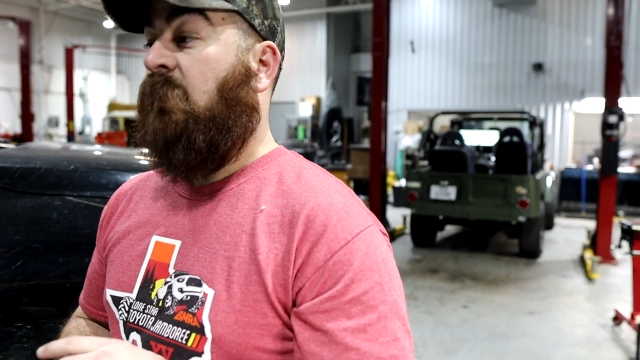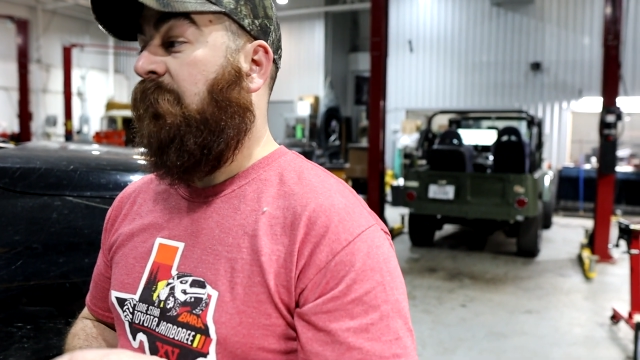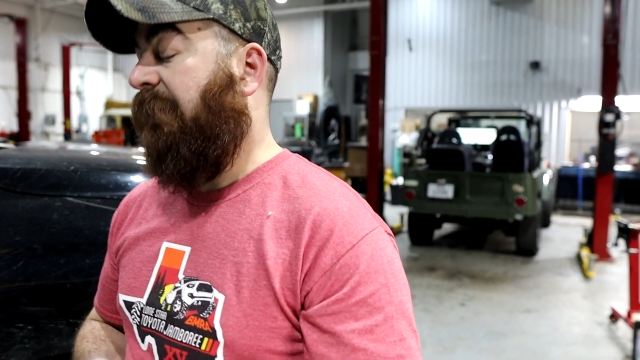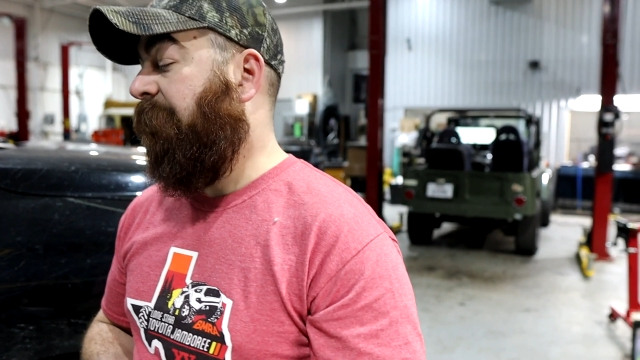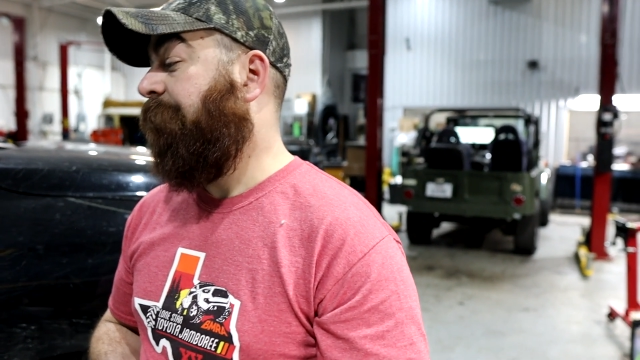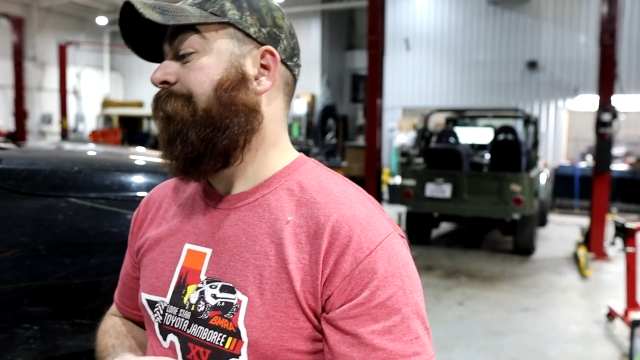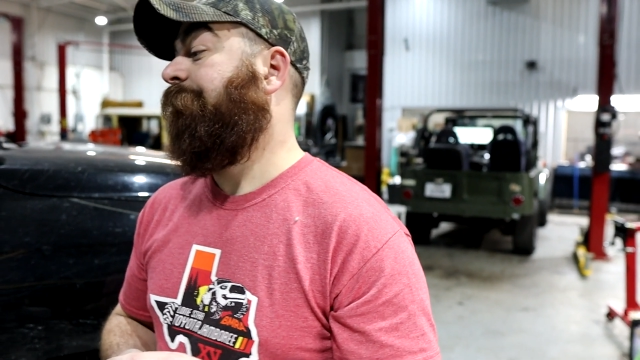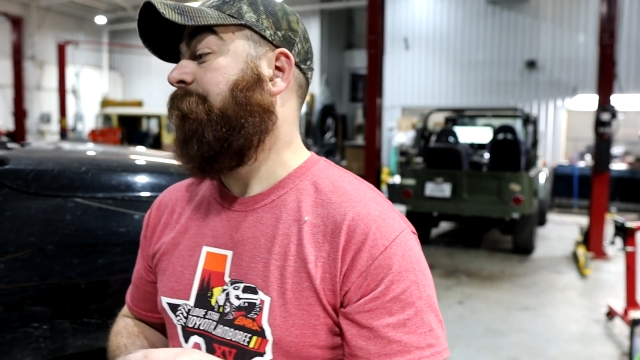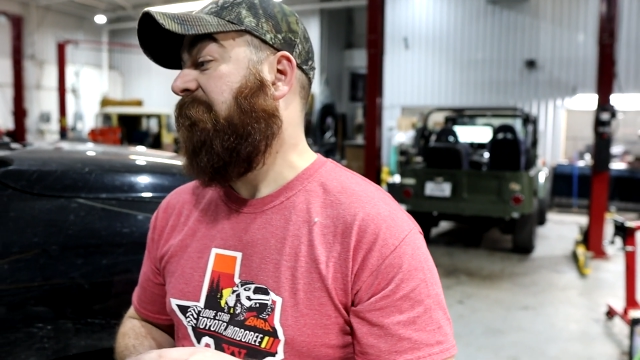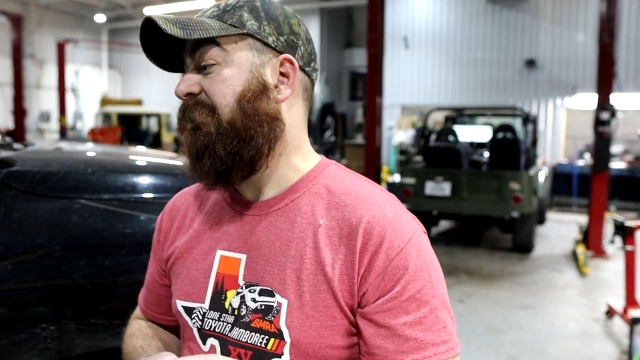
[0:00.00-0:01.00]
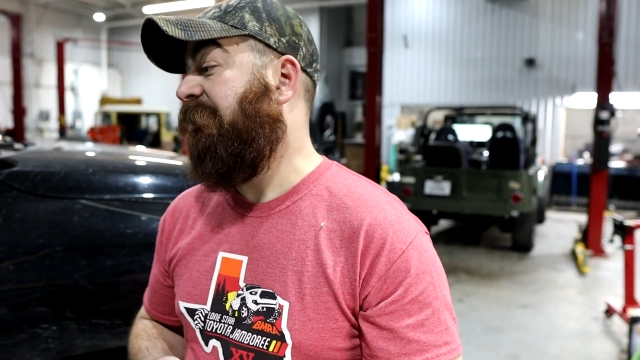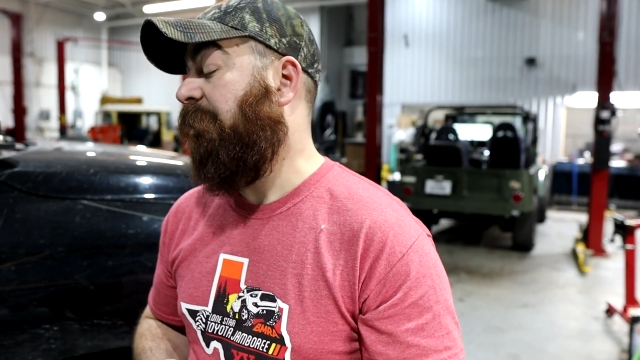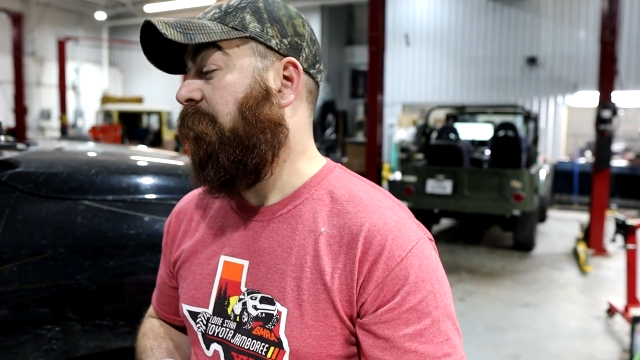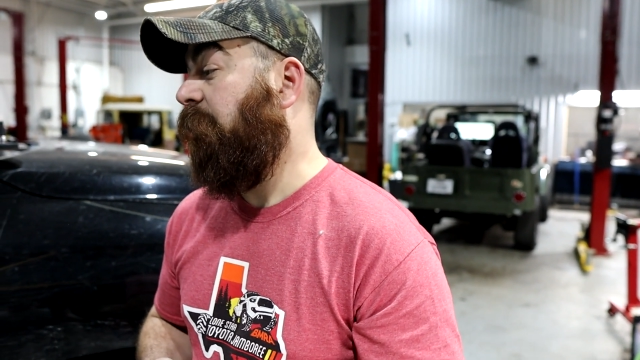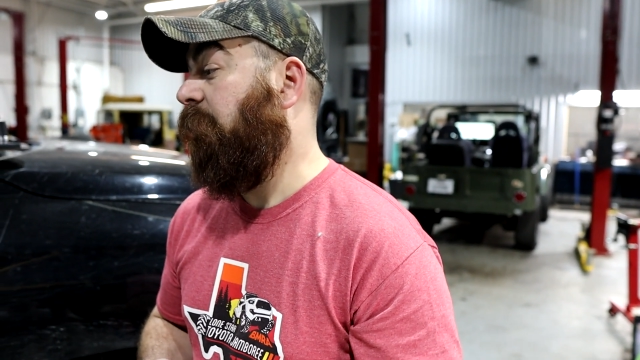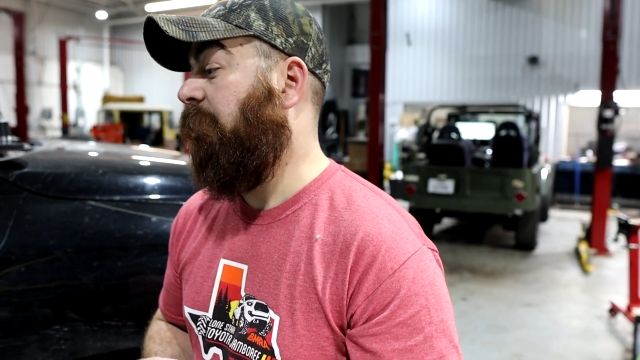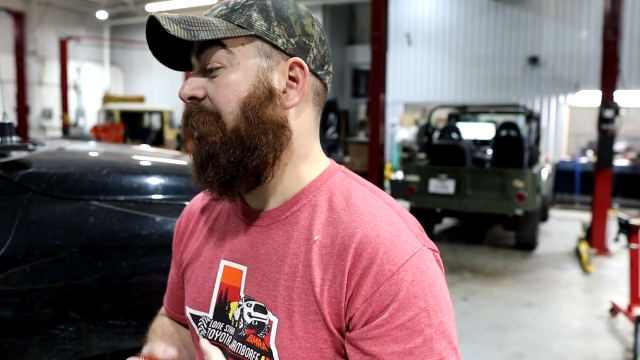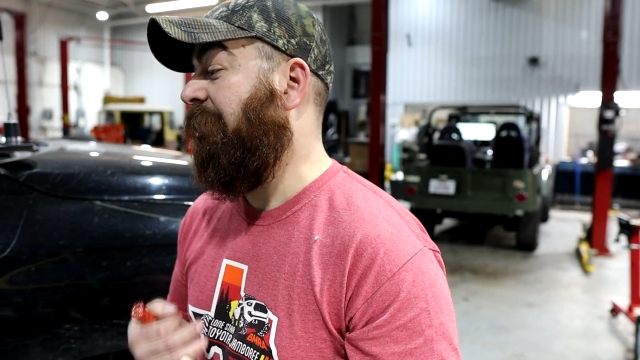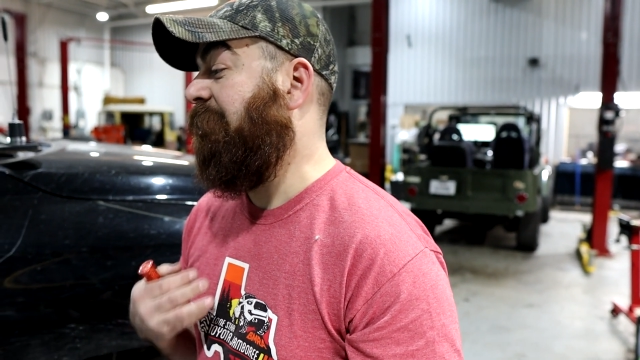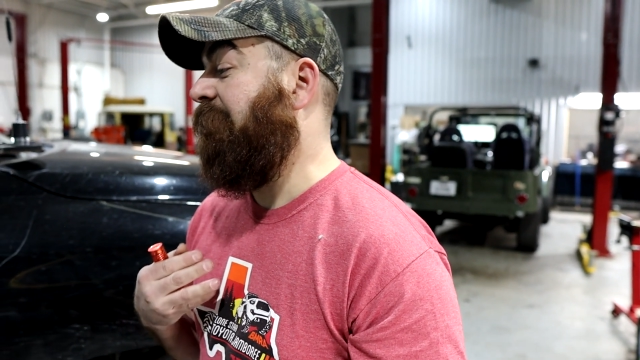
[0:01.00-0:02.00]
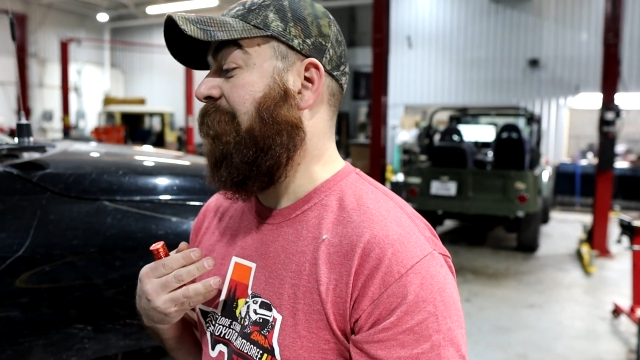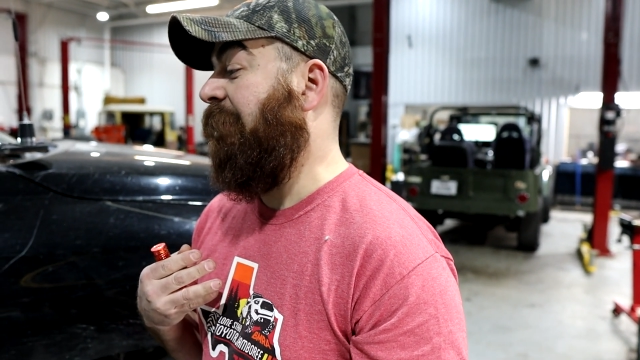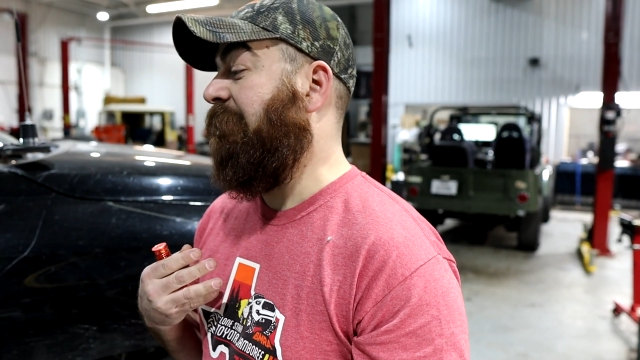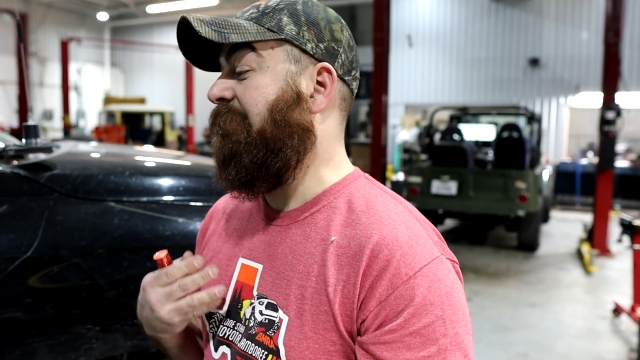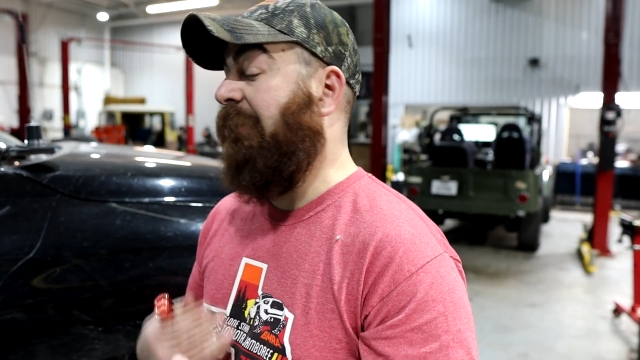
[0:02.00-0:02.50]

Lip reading: Okay, so it